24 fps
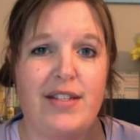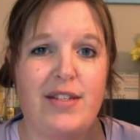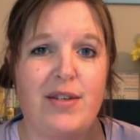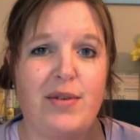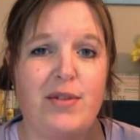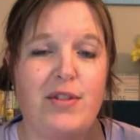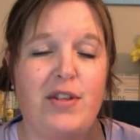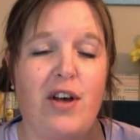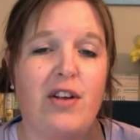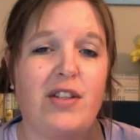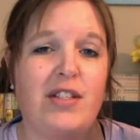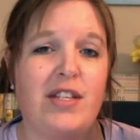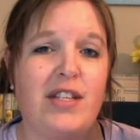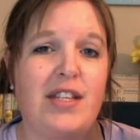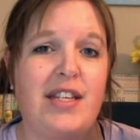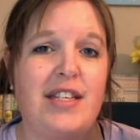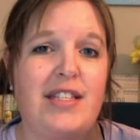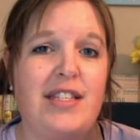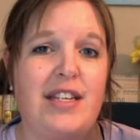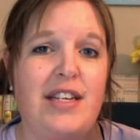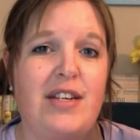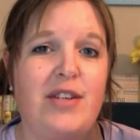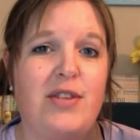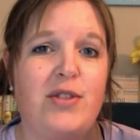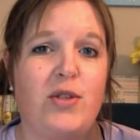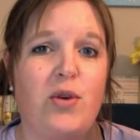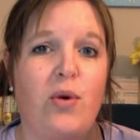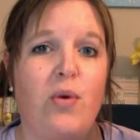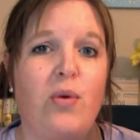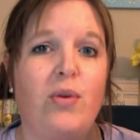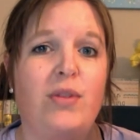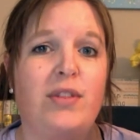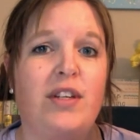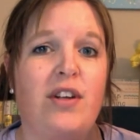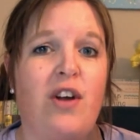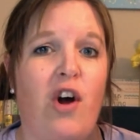So Salt to the Sea is
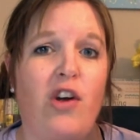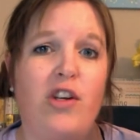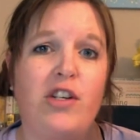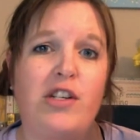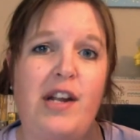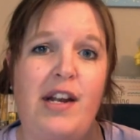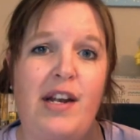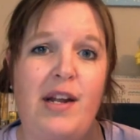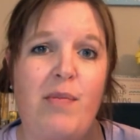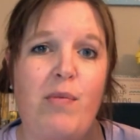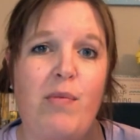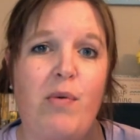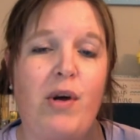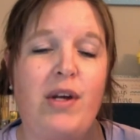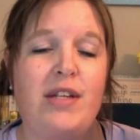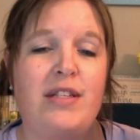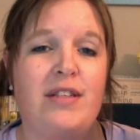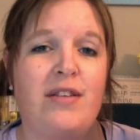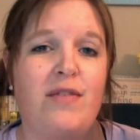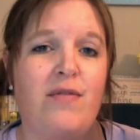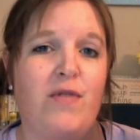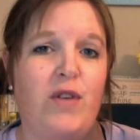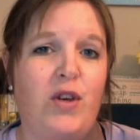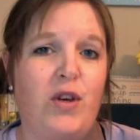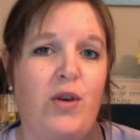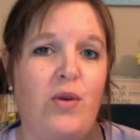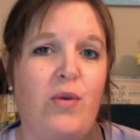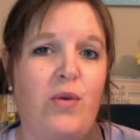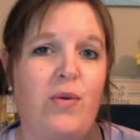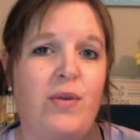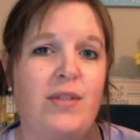told in alternating points of view,